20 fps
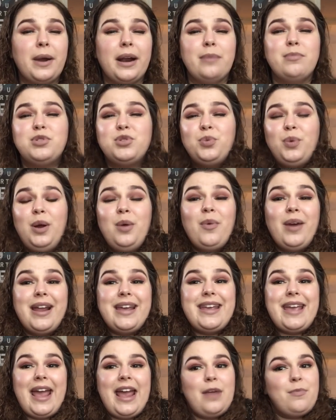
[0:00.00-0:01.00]
but I'm doing what
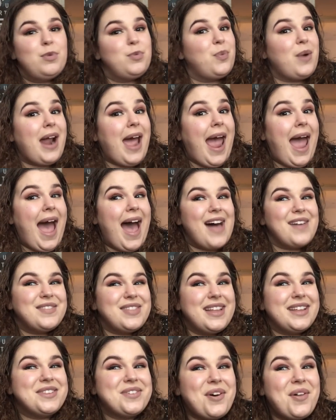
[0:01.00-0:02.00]
I can with what I have,
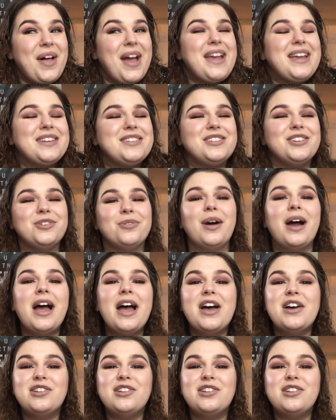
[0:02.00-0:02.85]
and that's all I can do.